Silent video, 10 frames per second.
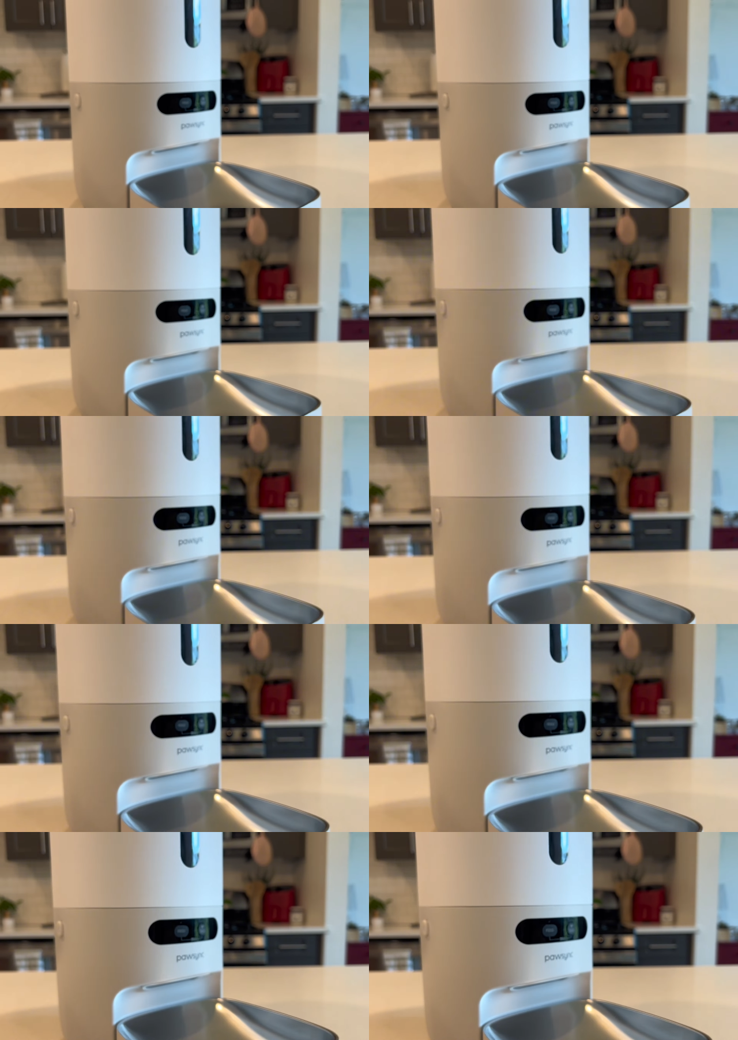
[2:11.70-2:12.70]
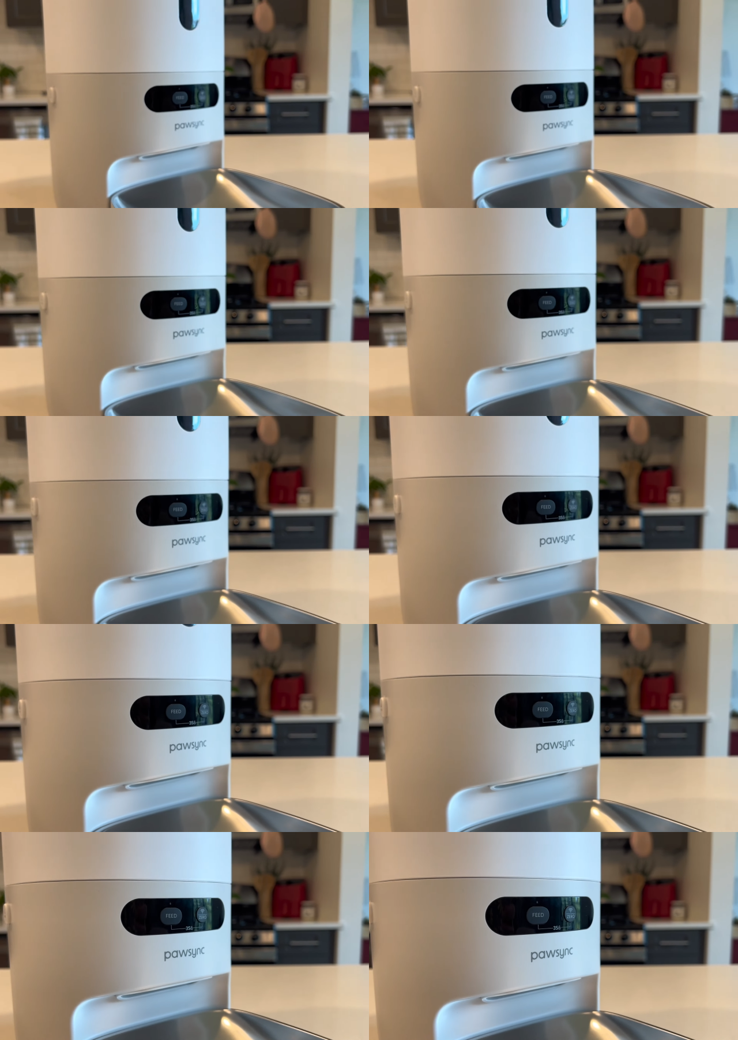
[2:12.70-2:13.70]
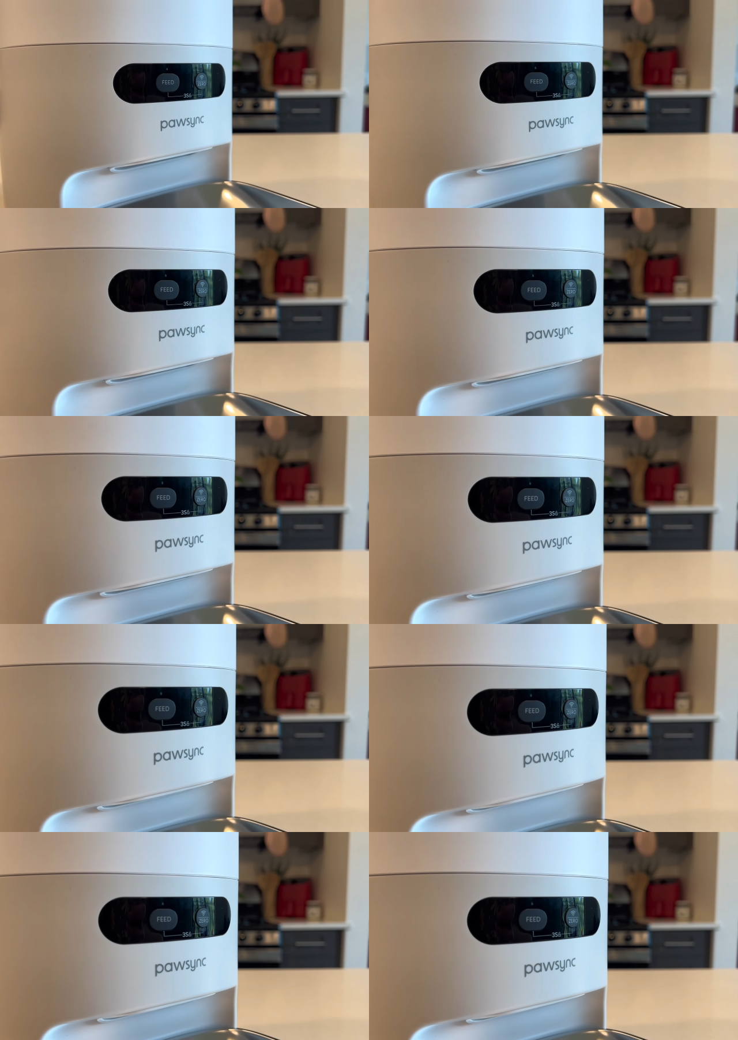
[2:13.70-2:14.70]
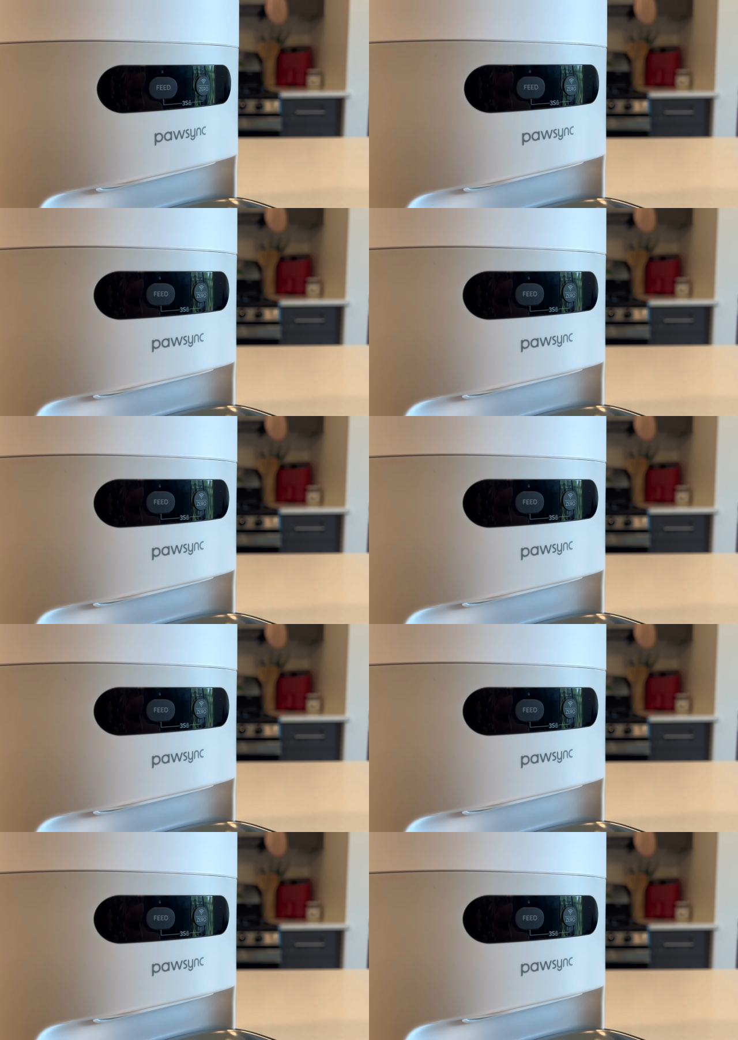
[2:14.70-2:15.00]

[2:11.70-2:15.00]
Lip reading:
Nobody's mouth can be seen.